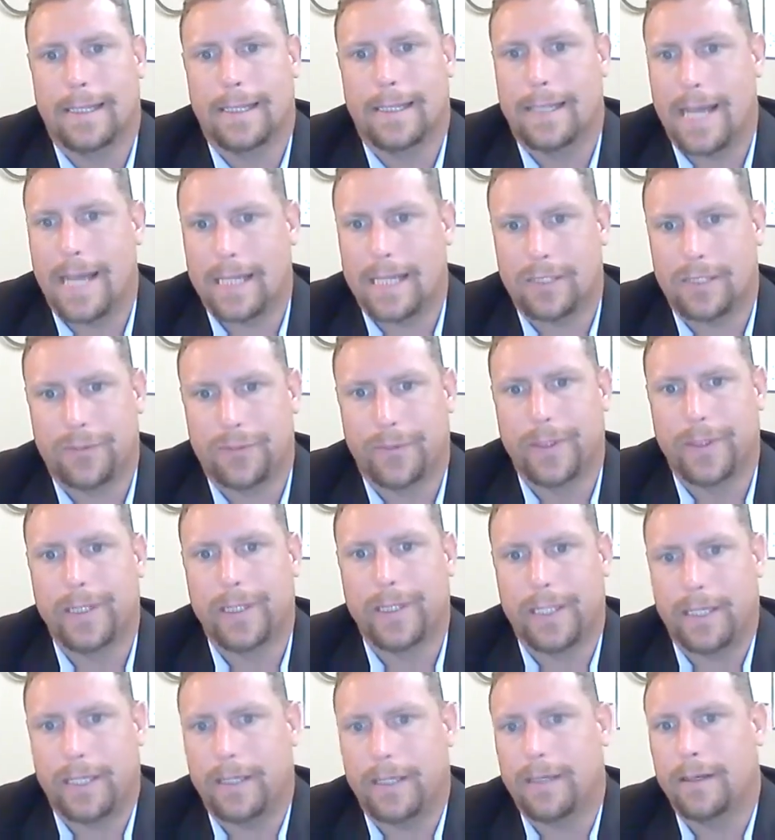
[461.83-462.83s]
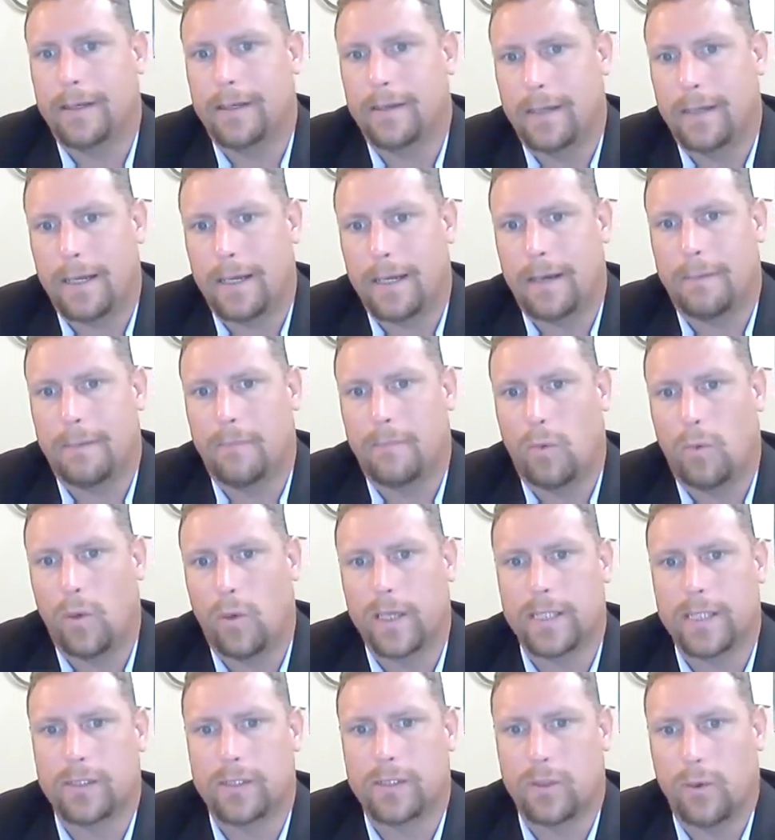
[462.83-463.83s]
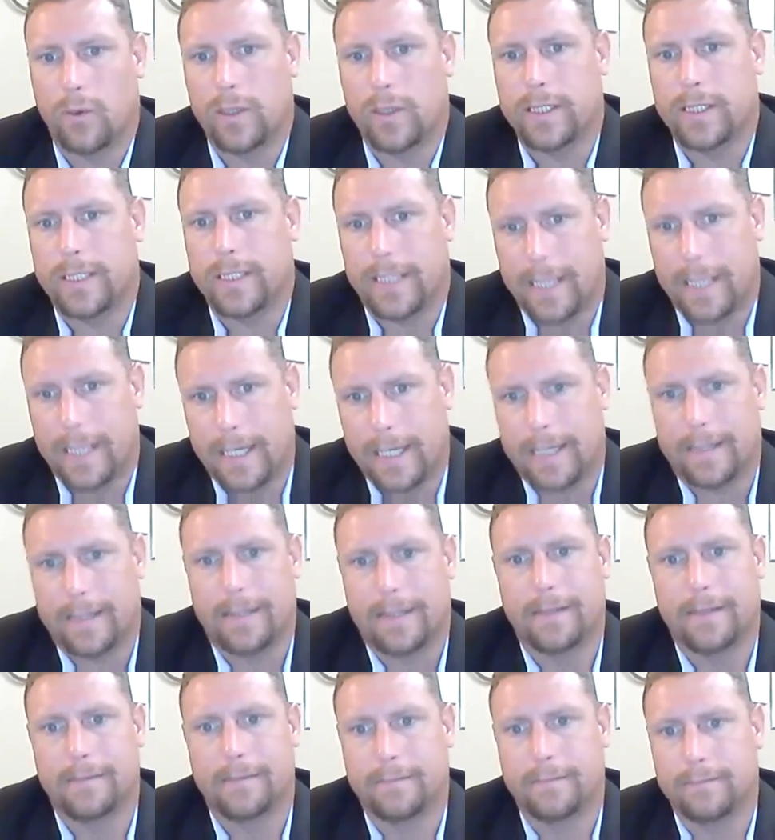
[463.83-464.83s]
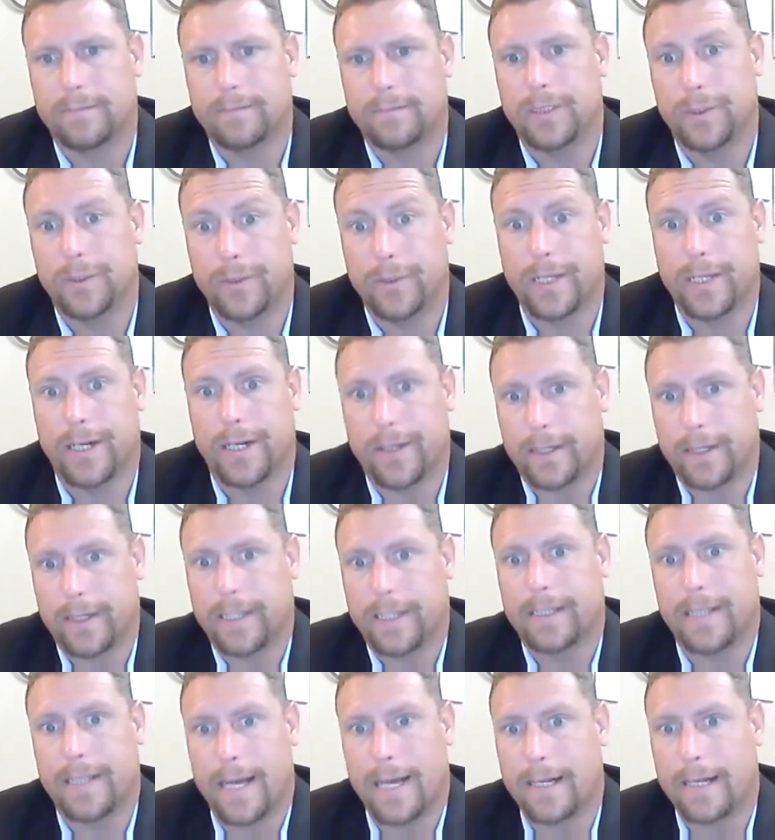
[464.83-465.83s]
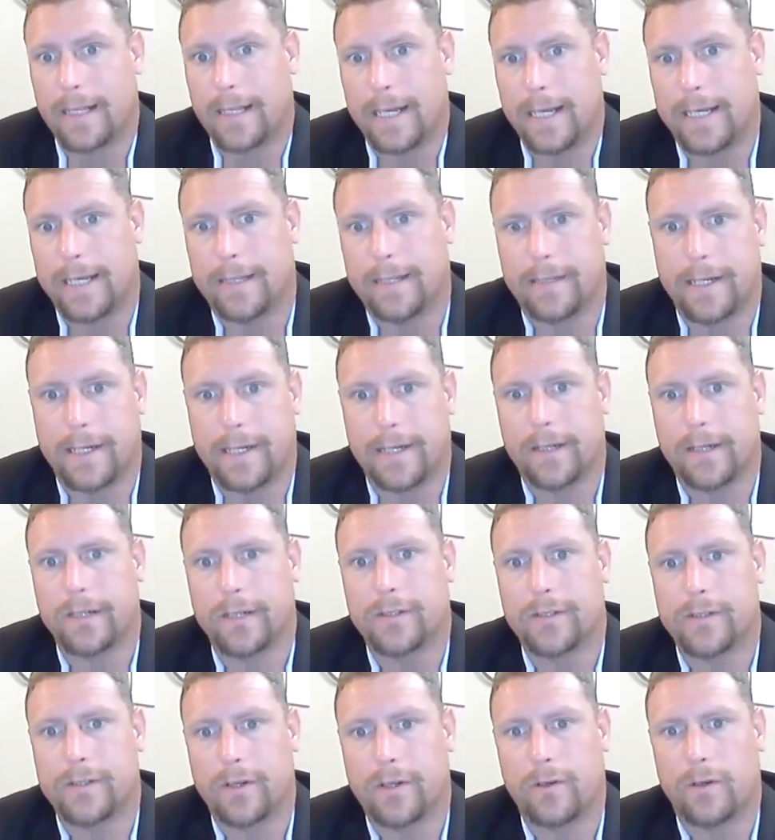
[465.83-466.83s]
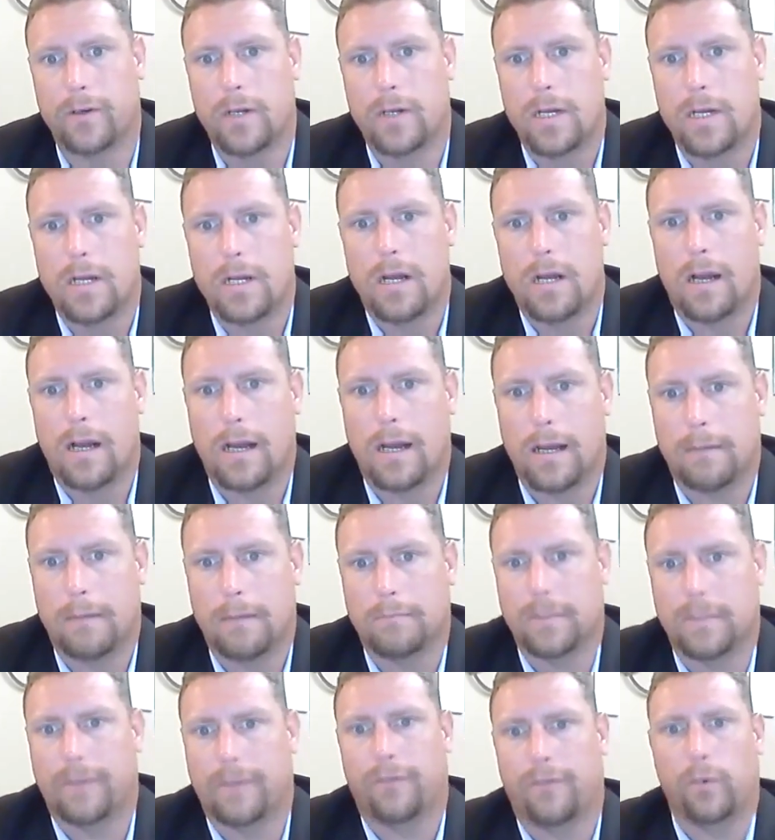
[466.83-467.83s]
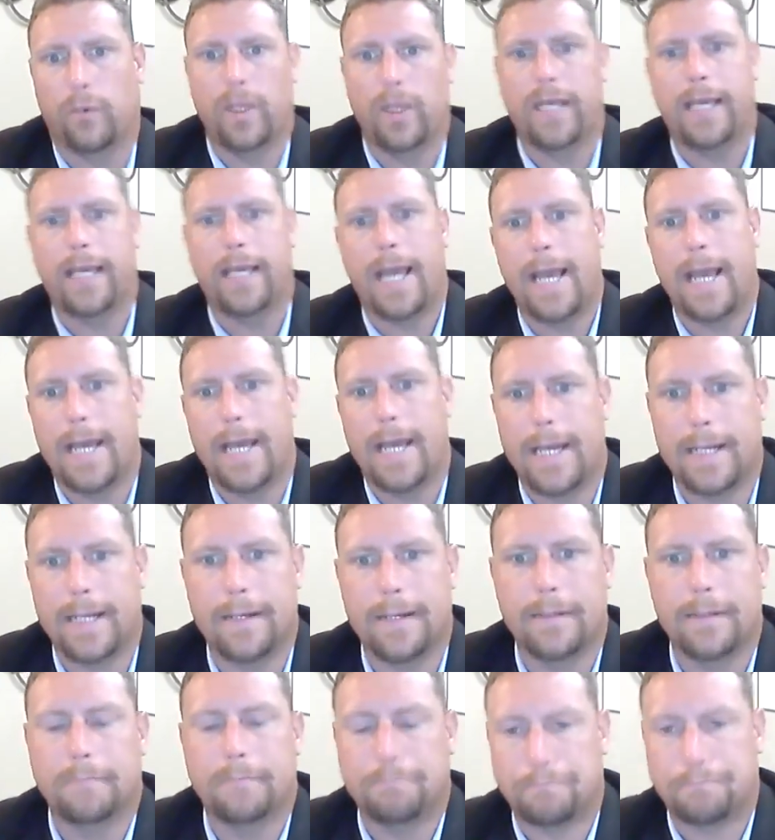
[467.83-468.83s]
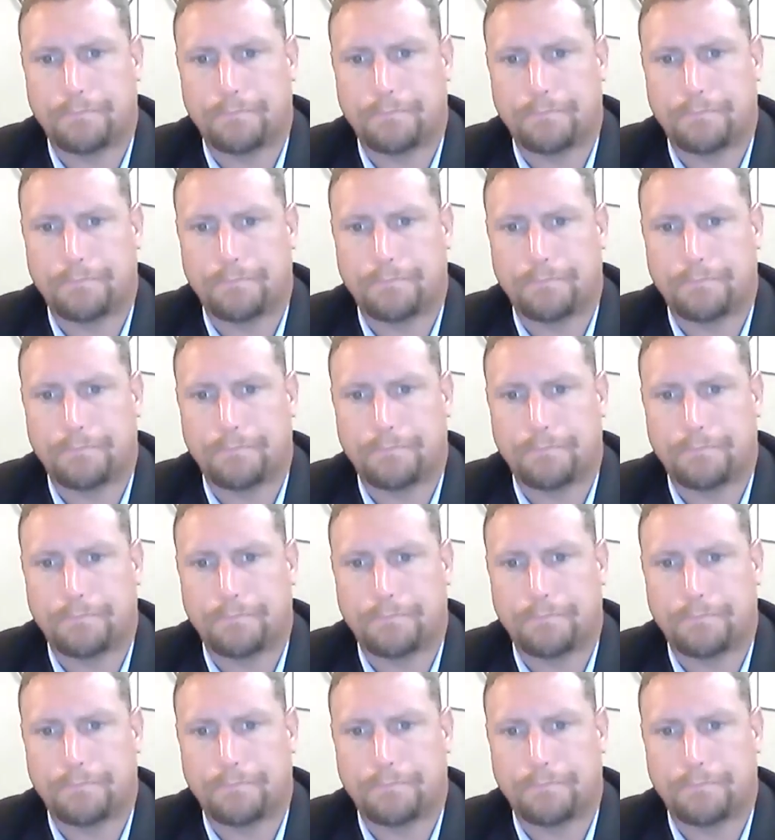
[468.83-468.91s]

that's really what is going to get you there, get that client there. So if we can